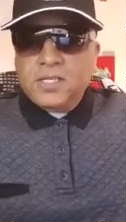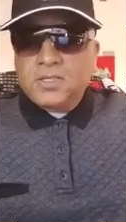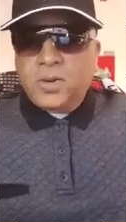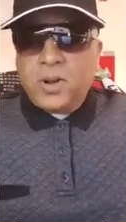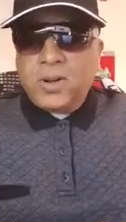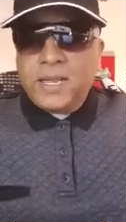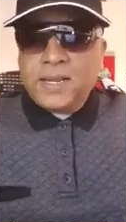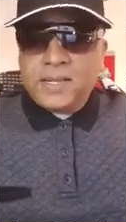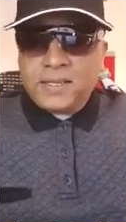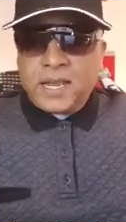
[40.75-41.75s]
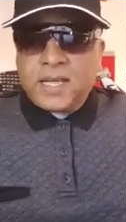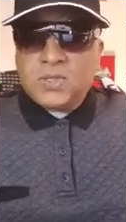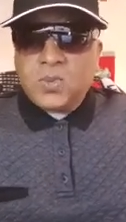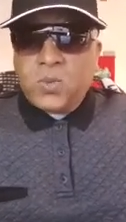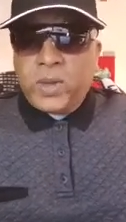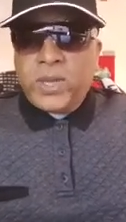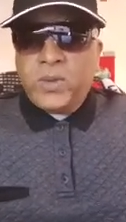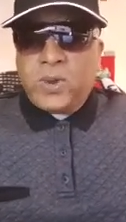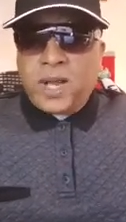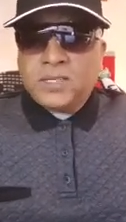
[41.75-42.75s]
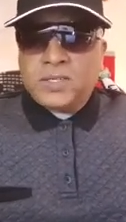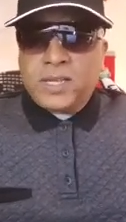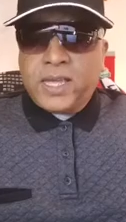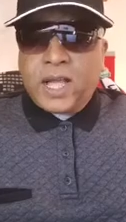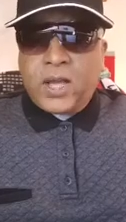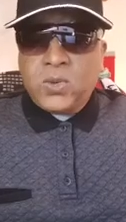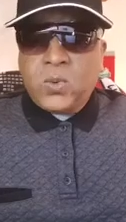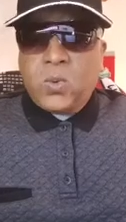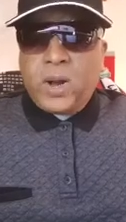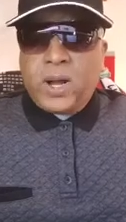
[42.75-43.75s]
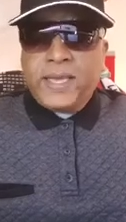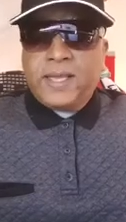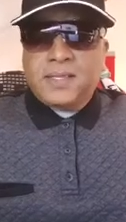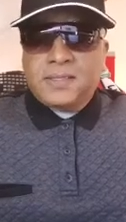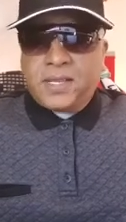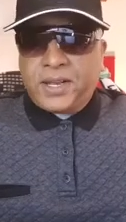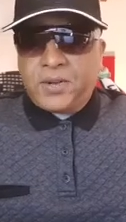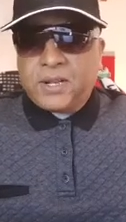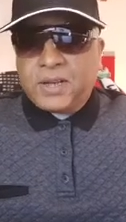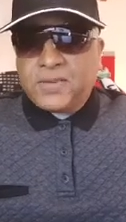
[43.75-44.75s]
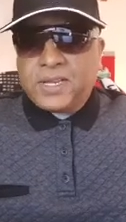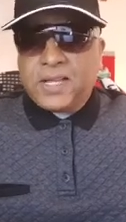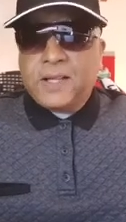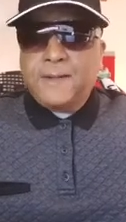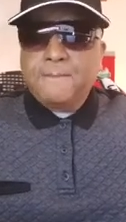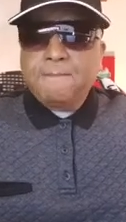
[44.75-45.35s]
So roll in, tell us where you are today. Are you working, Serino Governor?